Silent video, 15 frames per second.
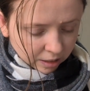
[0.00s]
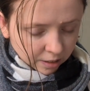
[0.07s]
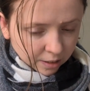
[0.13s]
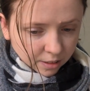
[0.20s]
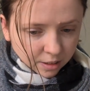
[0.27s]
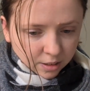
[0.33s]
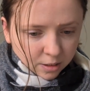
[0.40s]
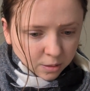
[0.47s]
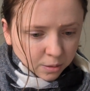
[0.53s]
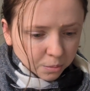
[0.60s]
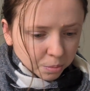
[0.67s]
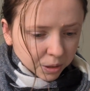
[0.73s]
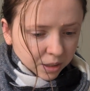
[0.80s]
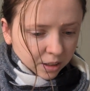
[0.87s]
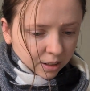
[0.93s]
that this would
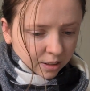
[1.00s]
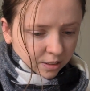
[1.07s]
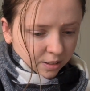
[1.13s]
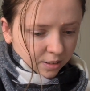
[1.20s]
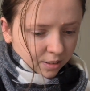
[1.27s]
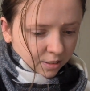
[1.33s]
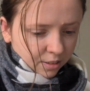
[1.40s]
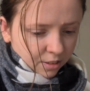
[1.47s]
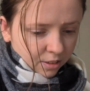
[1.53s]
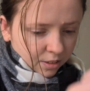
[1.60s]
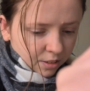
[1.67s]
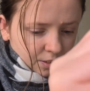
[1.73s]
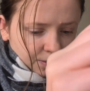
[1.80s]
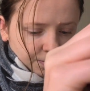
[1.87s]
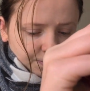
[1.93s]
be nice
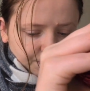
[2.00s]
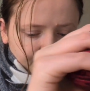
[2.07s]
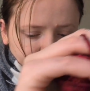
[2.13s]
to